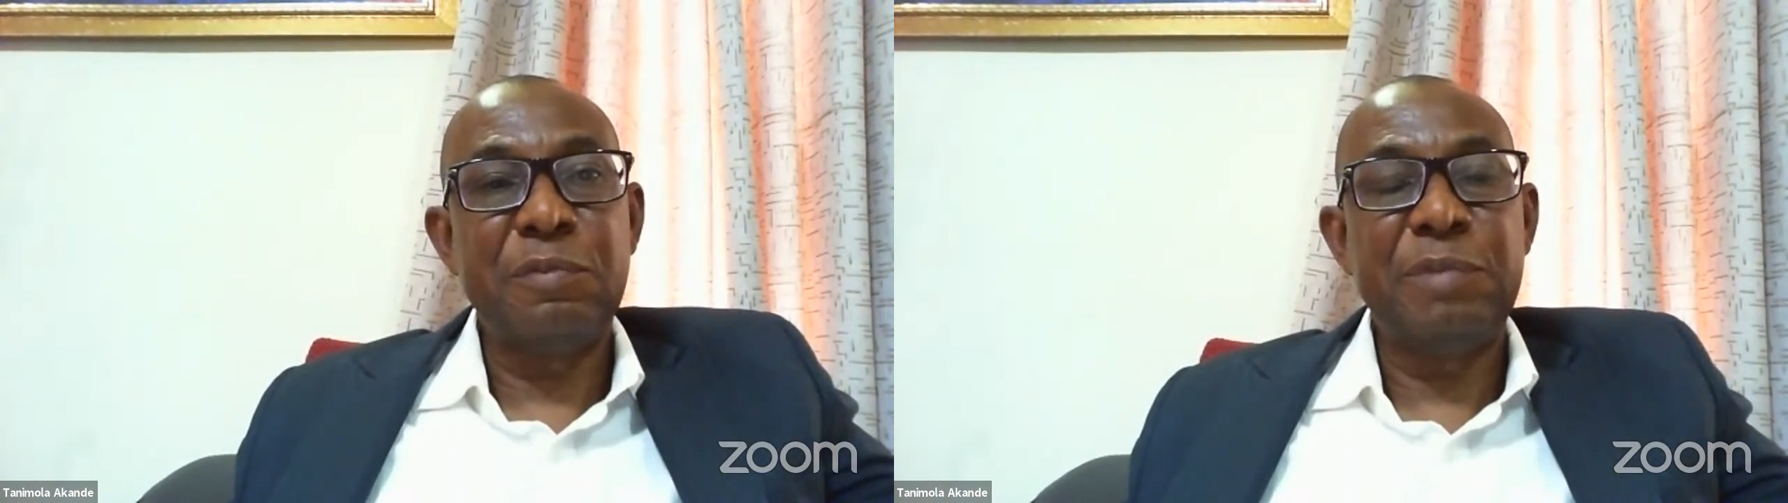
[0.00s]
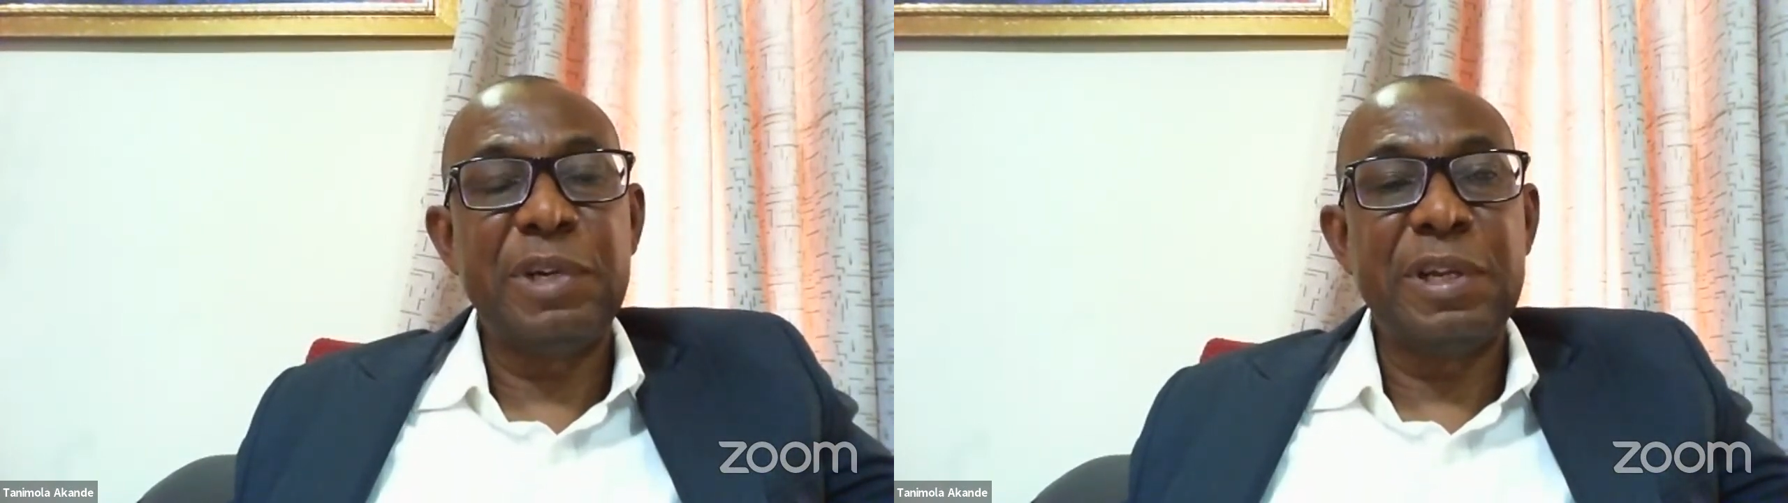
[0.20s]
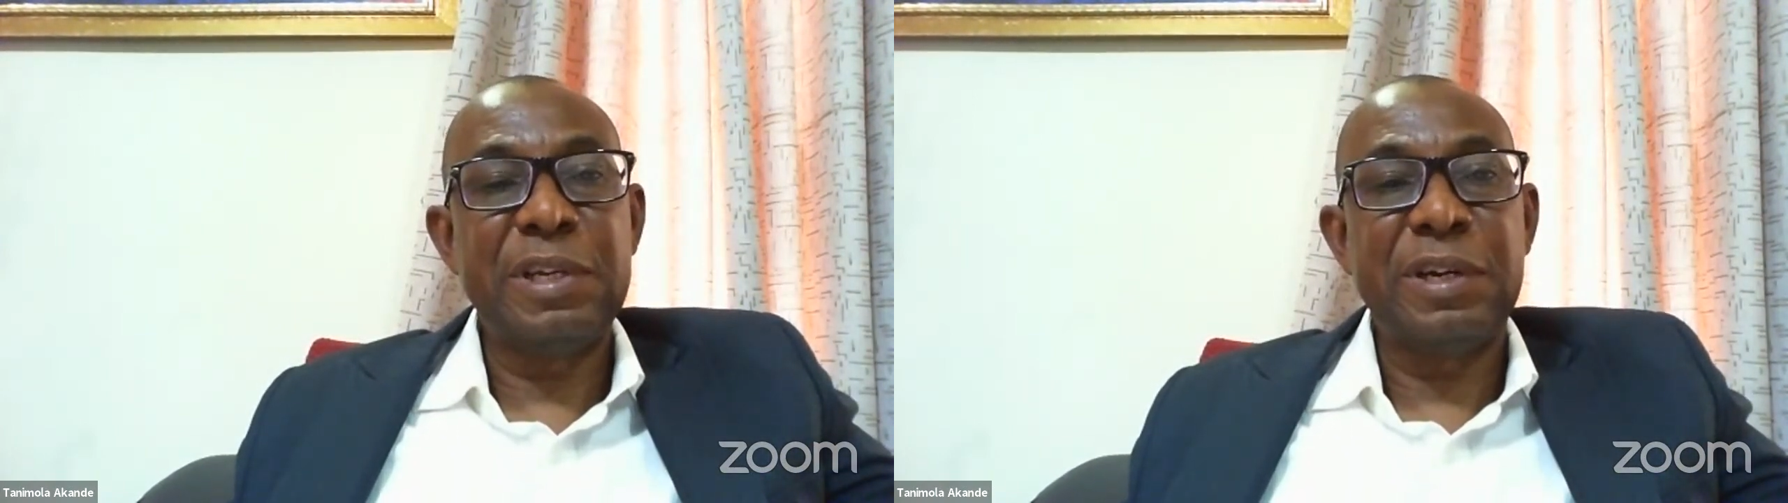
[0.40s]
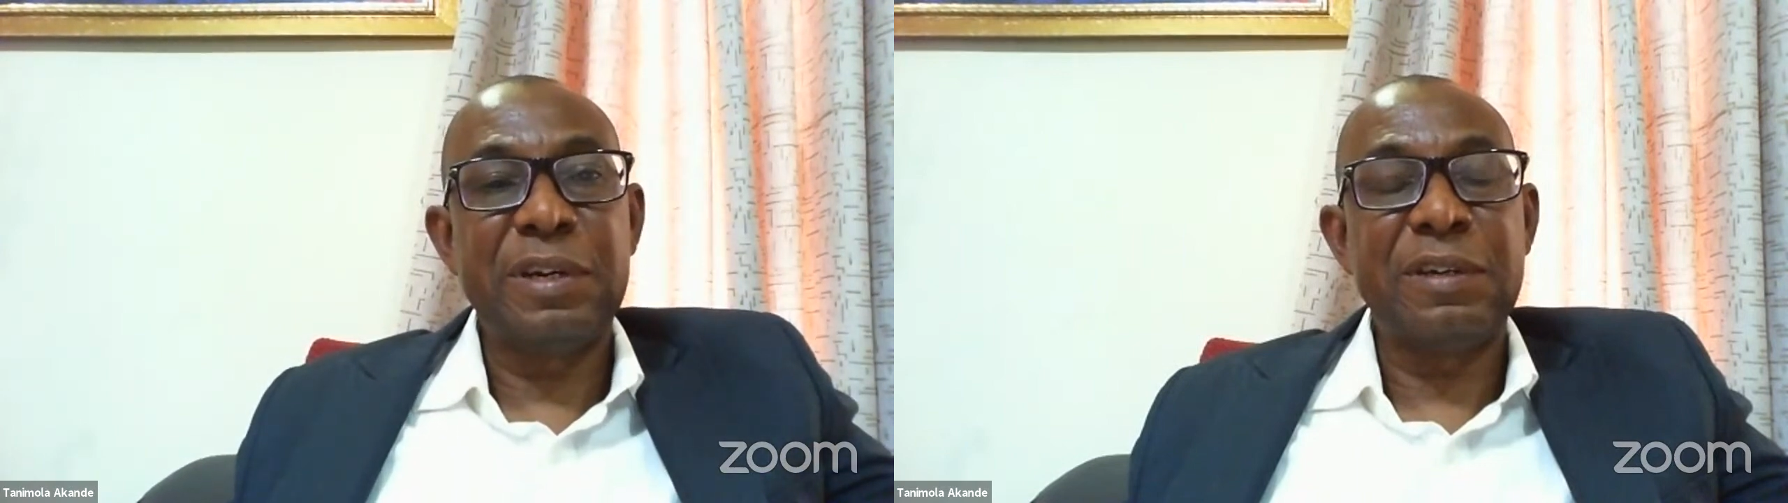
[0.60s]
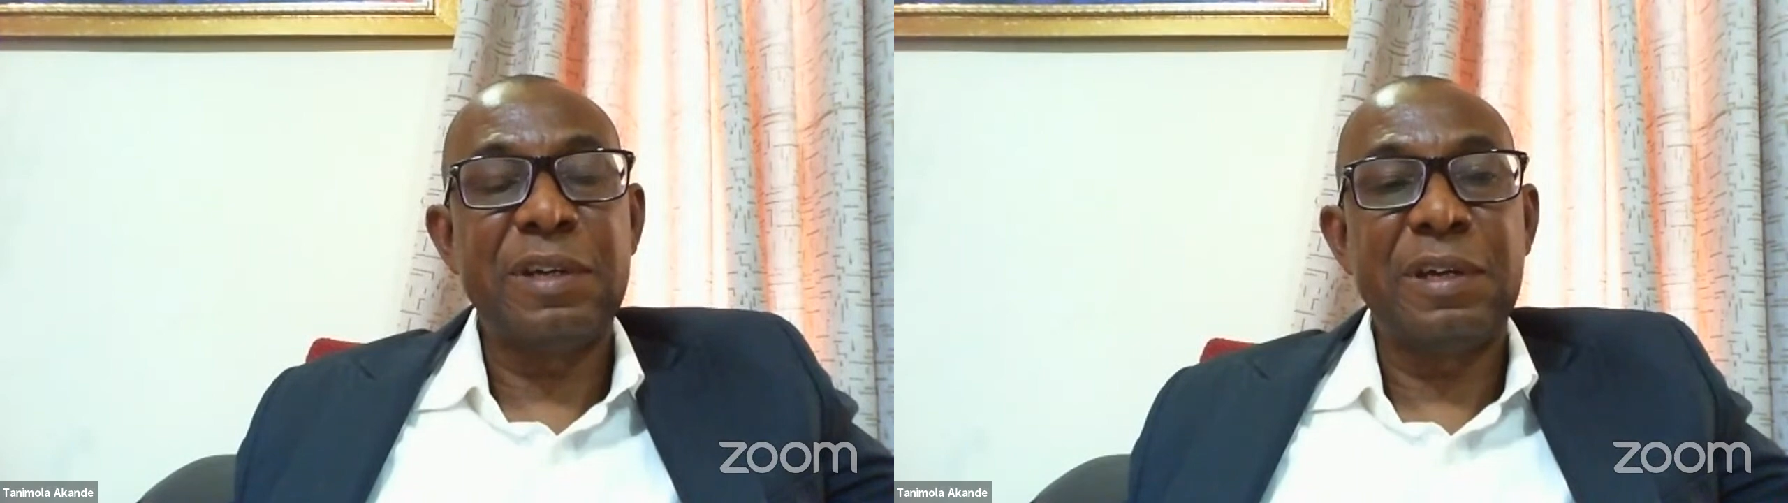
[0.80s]

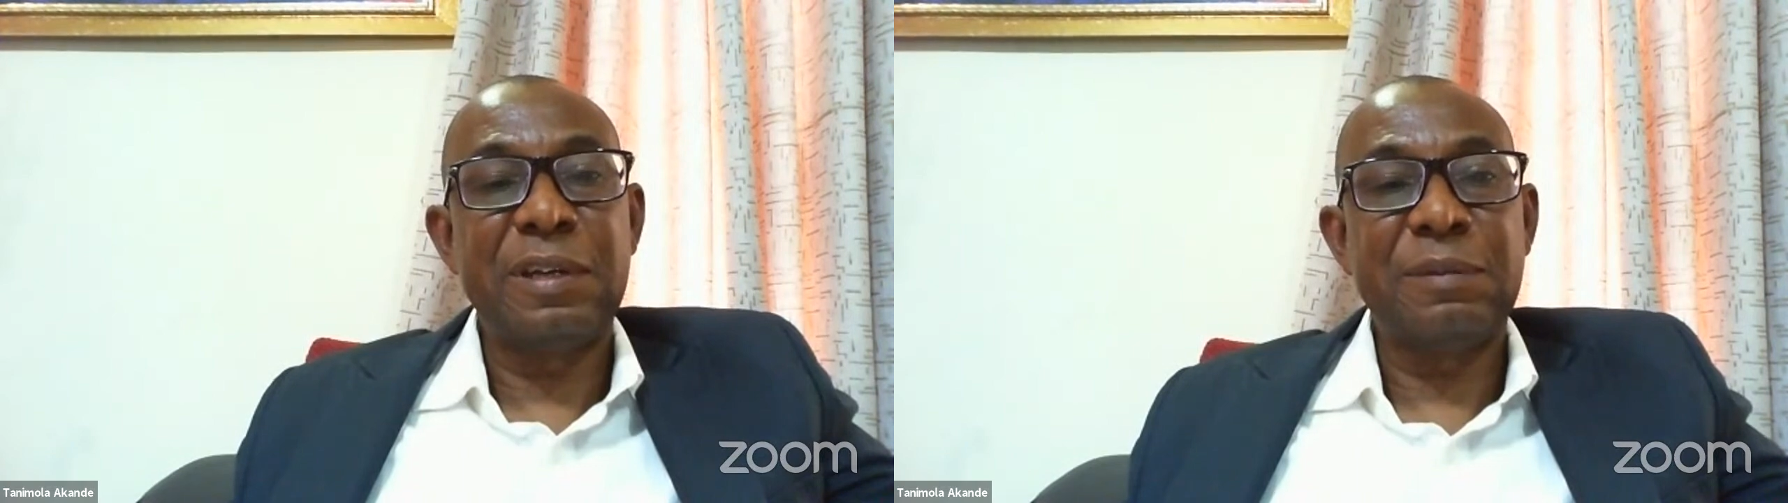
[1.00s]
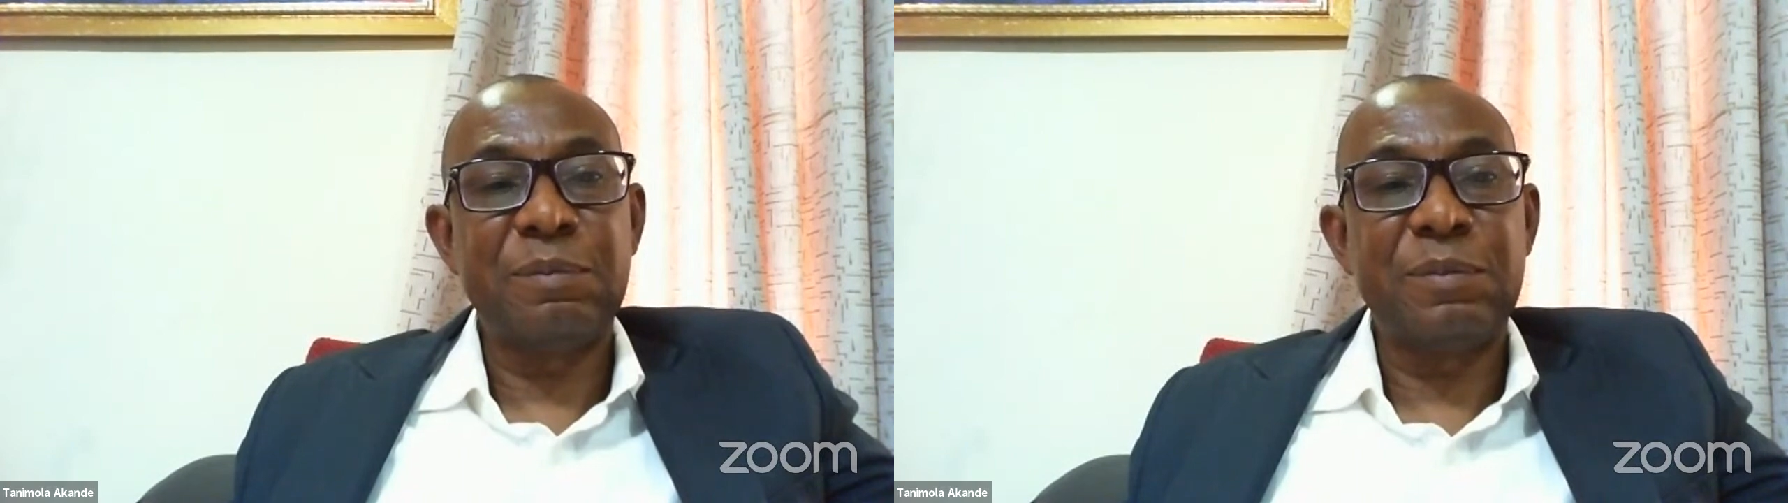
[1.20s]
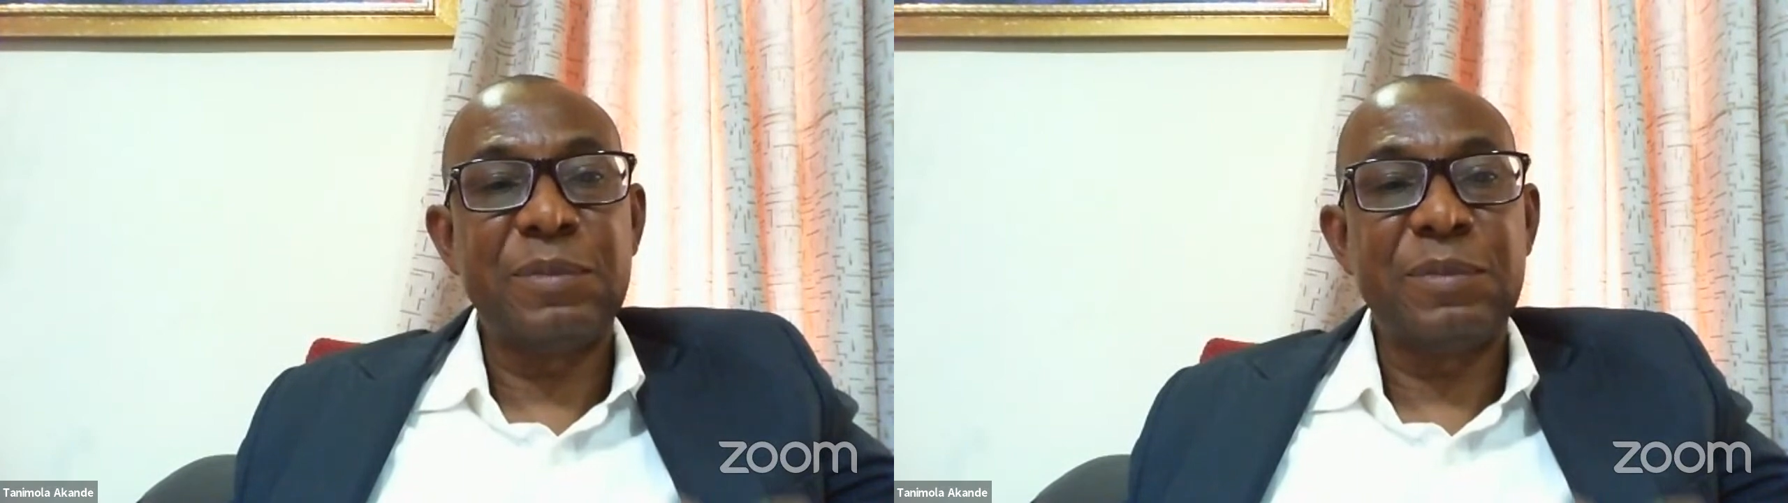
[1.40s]
Brigadier